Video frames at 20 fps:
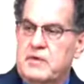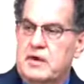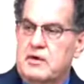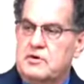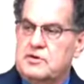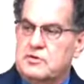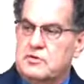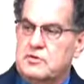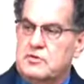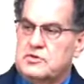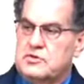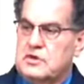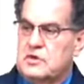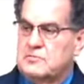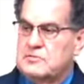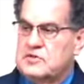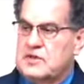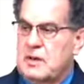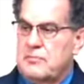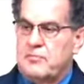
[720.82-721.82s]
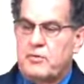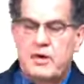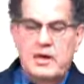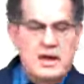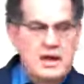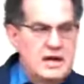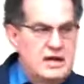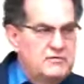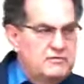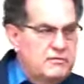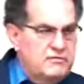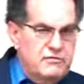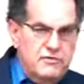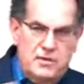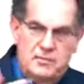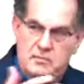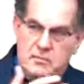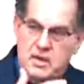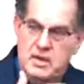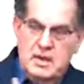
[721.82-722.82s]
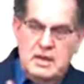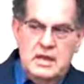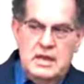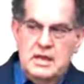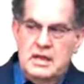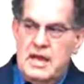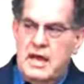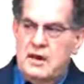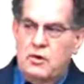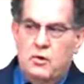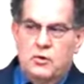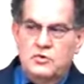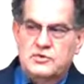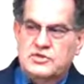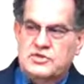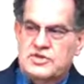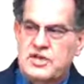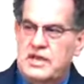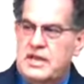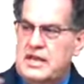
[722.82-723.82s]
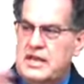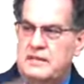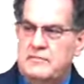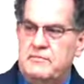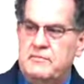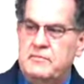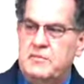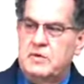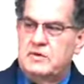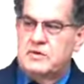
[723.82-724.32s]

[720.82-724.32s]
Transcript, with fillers: there in Jerusalem, separated even from that old city.